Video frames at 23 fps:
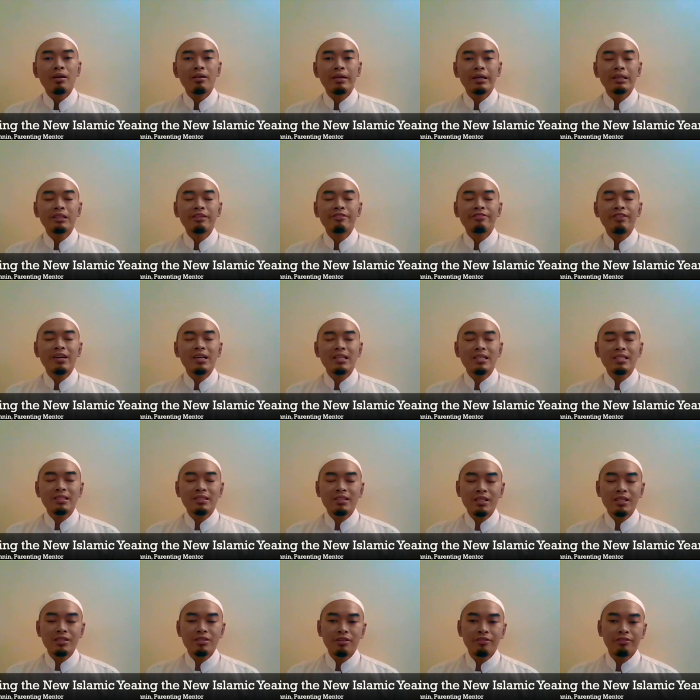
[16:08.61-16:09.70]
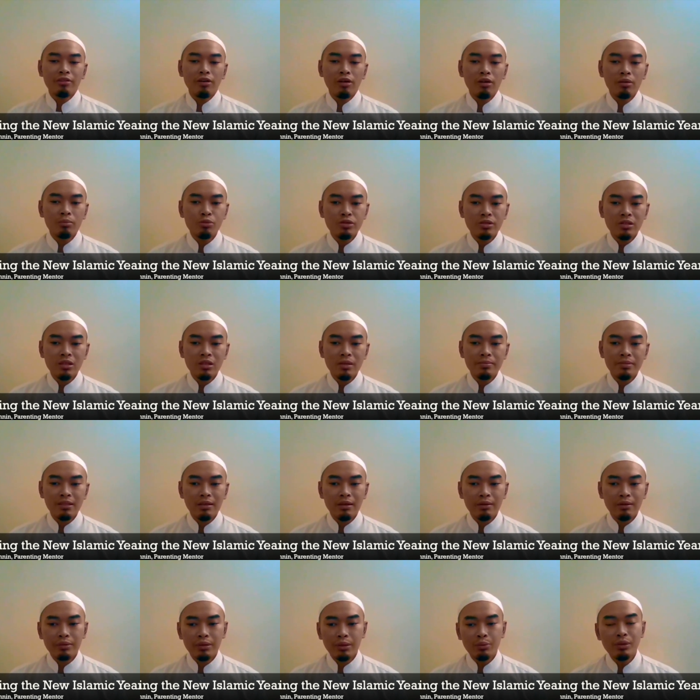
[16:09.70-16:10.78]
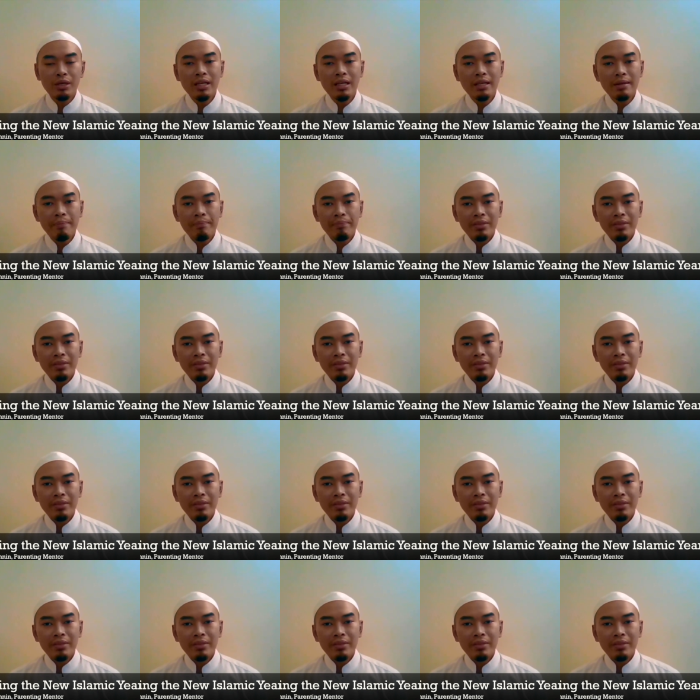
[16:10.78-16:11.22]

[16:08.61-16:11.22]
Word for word: rectify the states of all Muslims around the world